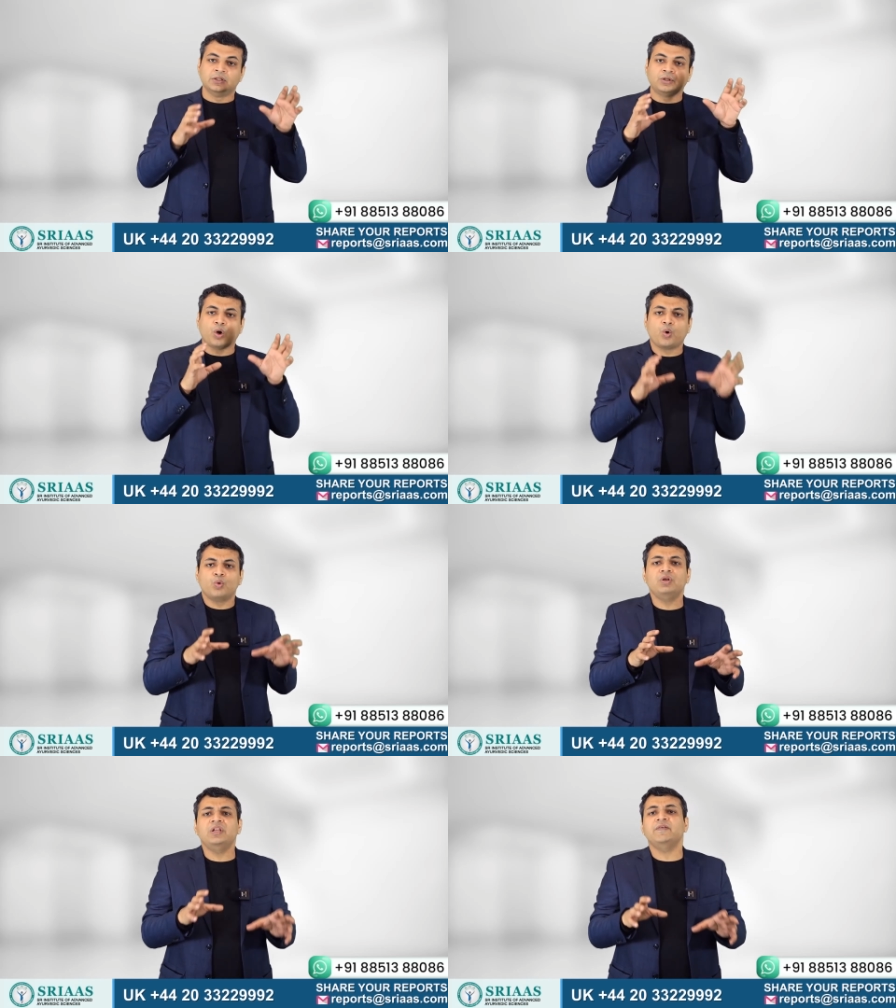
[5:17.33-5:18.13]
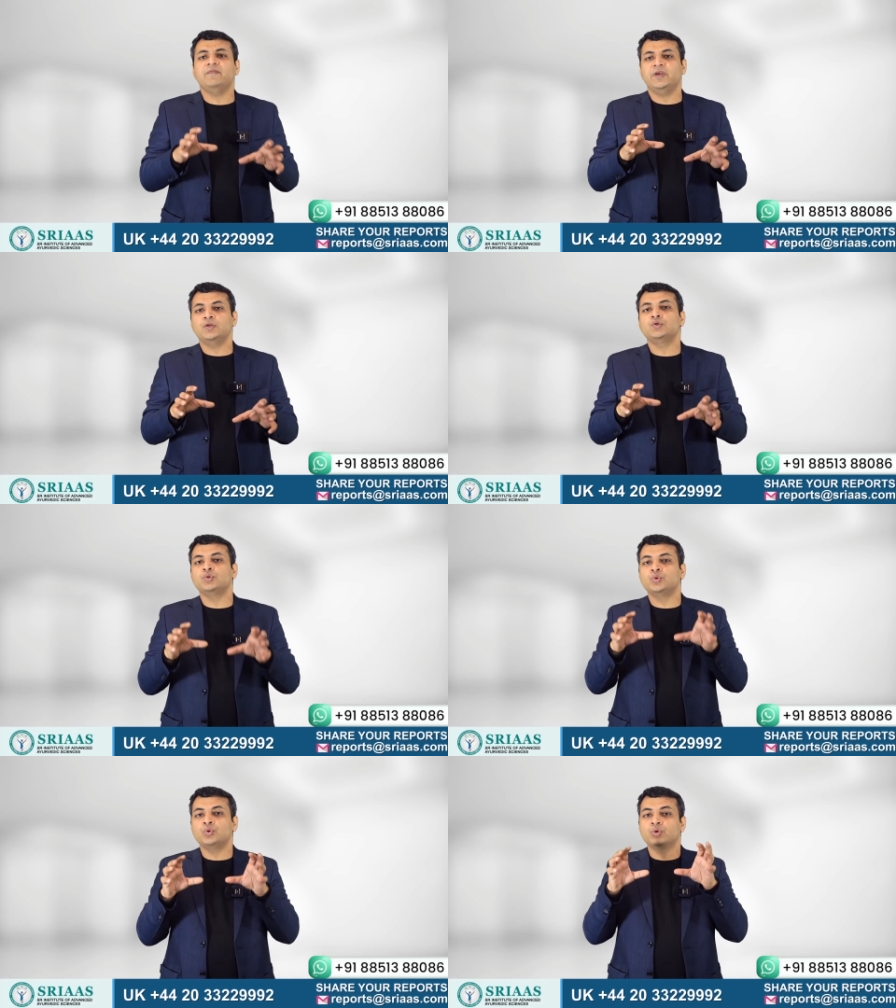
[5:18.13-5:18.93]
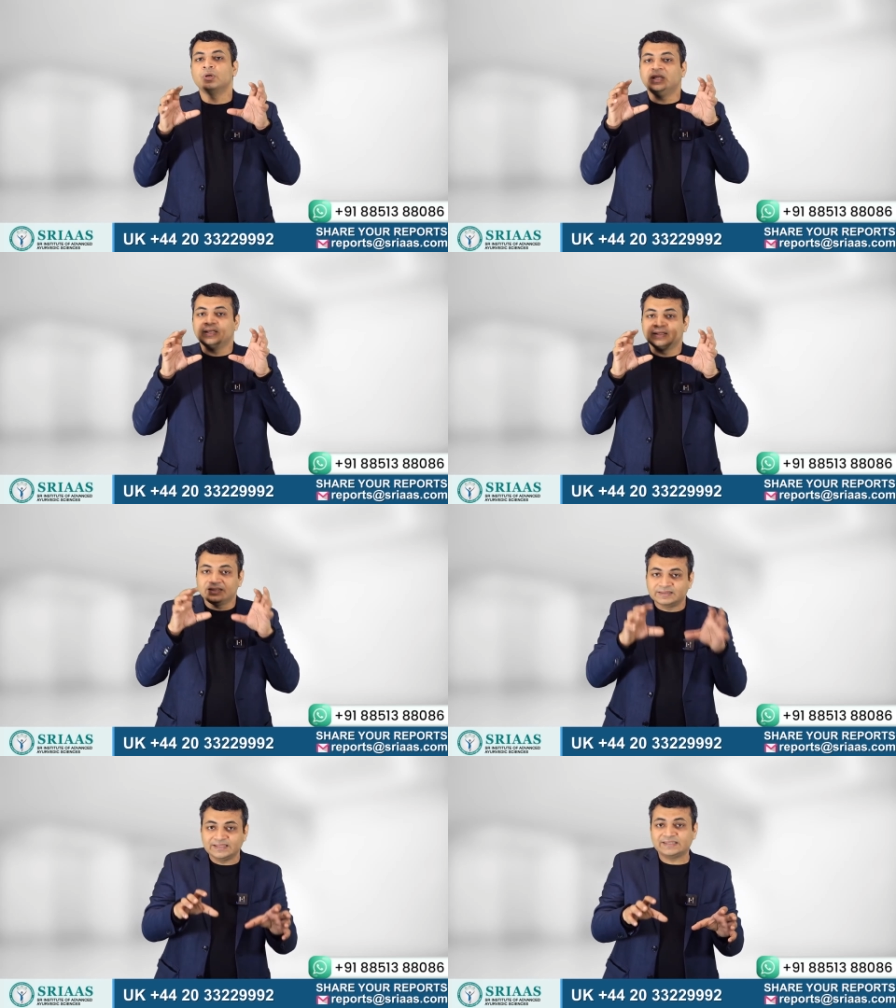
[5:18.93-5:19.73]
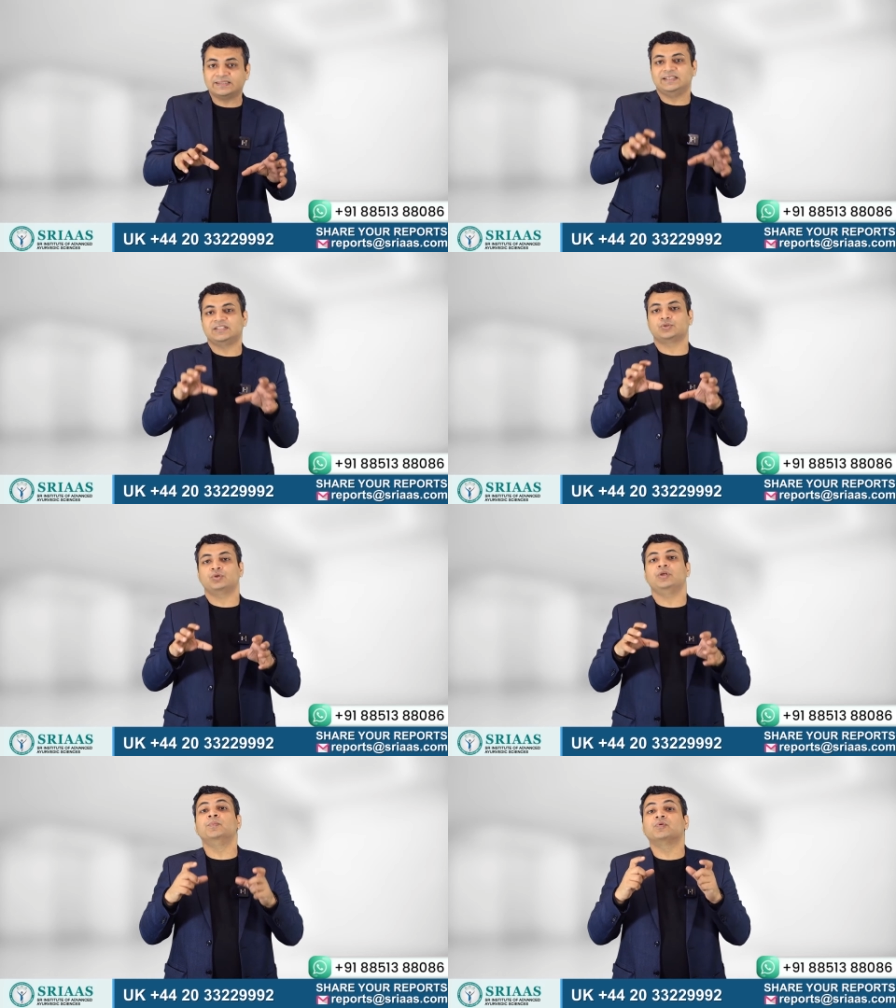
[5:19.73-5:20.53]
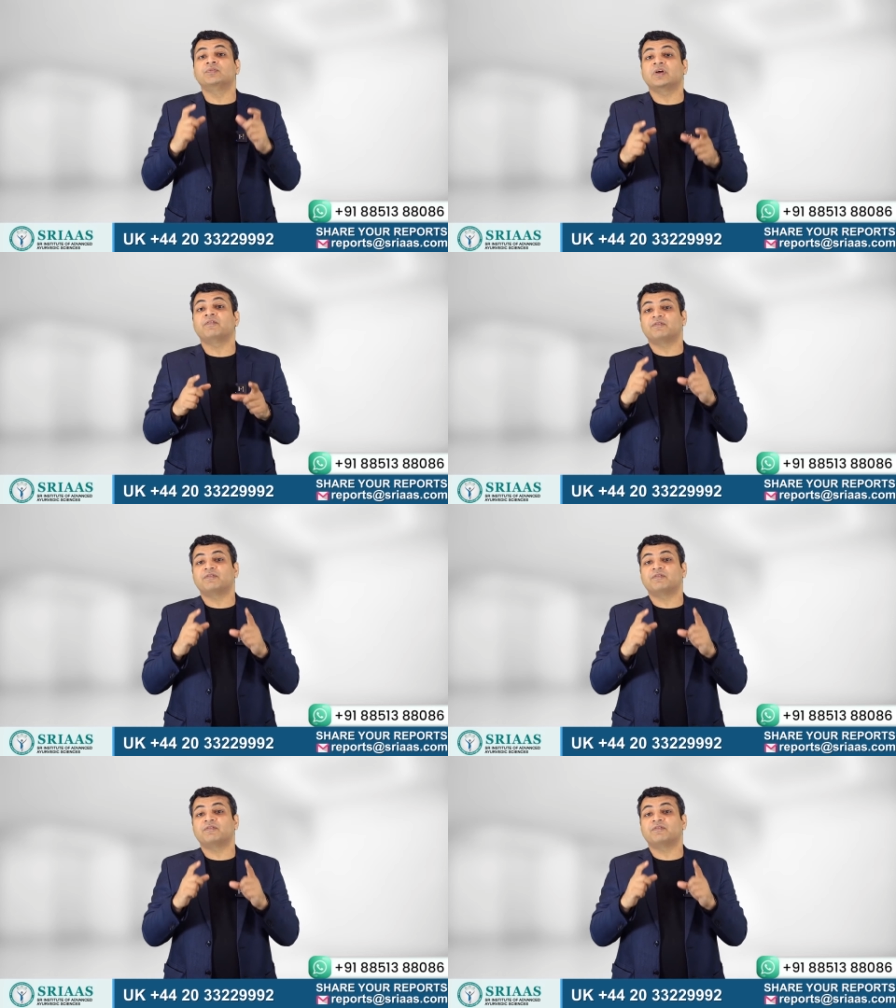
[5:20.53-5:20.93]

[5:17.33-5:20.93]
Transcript: The only way to do this is to improve the